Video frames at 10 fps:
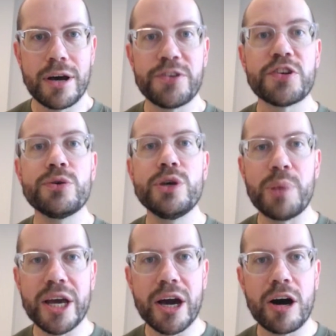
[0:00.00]
And so you
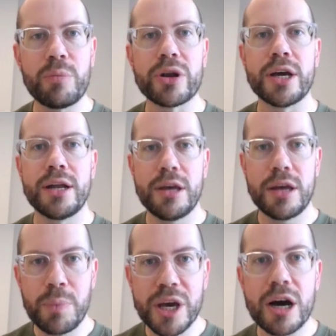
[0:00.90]
pick up on it.
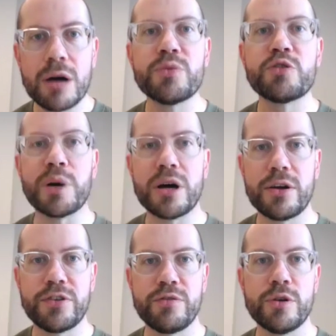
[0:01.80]
It becomes
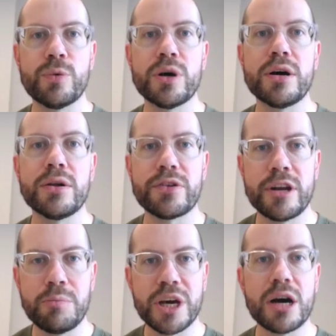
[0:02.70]
part of your world,
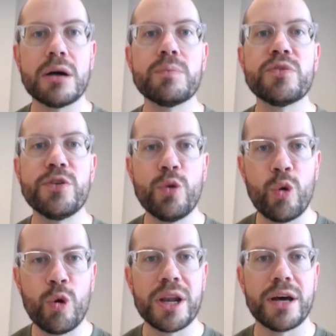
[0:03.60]
and it becomes
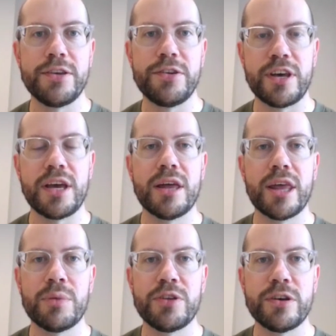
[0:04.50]
normalized to hear
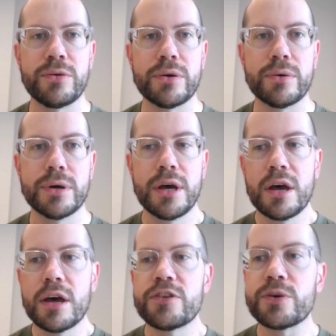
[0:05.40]
that material.
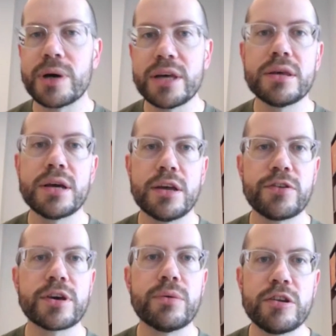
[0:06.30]
So I think it's
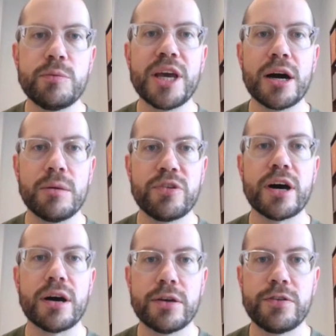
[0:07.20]
going to be up to
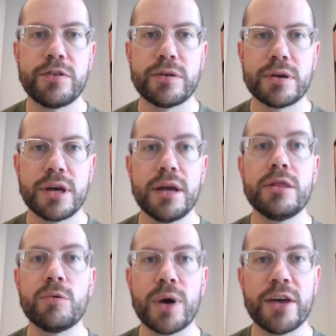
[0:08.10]
us
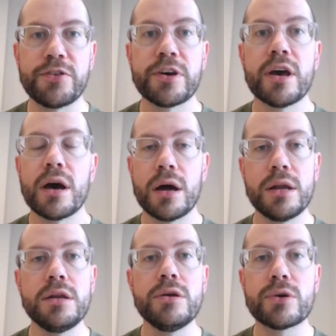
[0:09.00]
in the West and
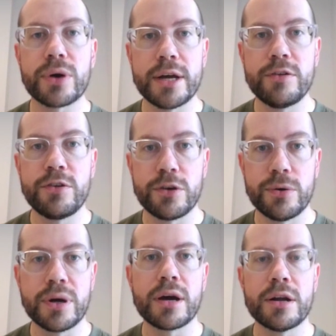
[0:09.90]
in Ukraine
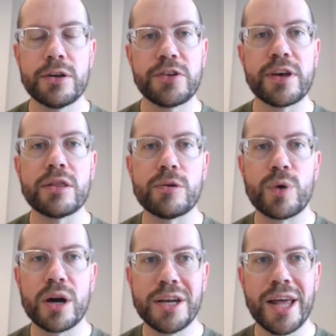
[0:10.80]
too. And I understand that
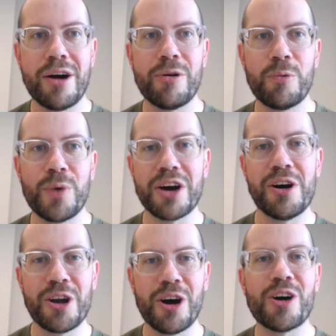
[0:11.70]
right now we
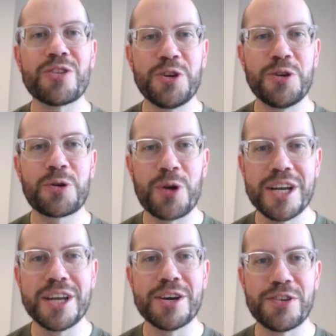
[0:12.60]
can't ask
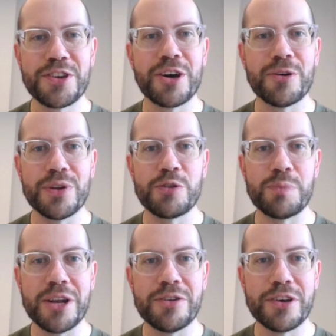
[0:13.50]
Ukrainians to go and
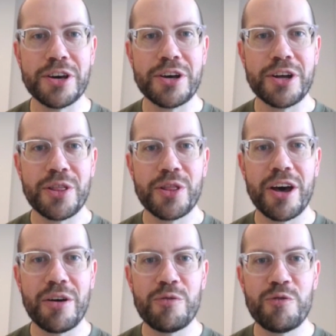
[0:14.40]
spend
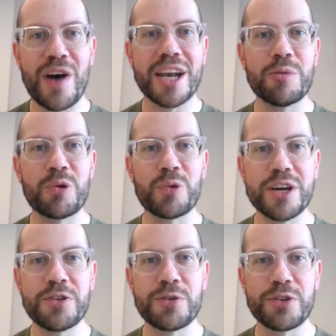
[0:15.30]
their valuable
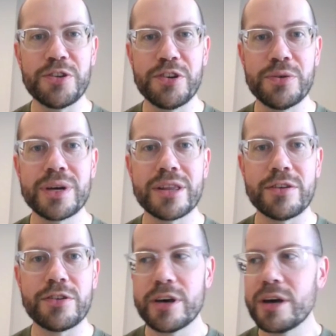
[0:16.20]
resources doing
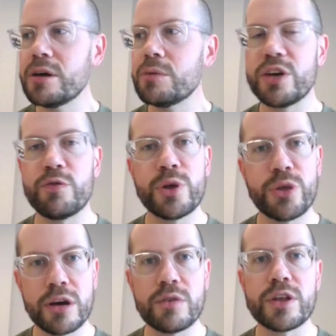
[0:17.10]
this. But if we
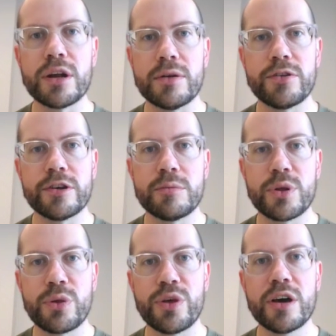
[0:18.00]
think of the long term,
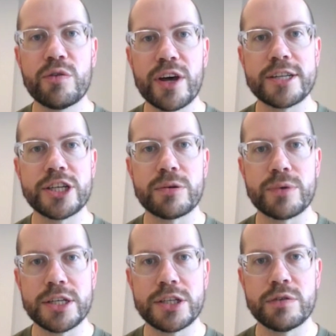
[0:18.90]
think of that
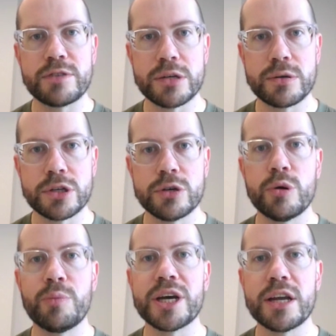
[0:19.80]
generation of children
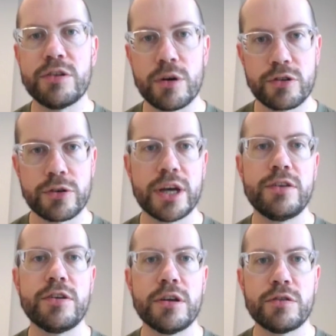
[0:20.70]
who are being
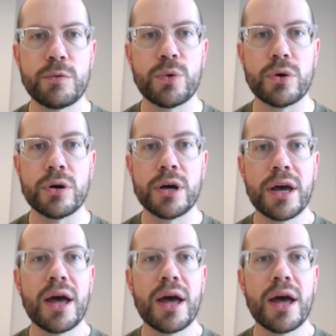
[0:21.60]
indoctrinated into war.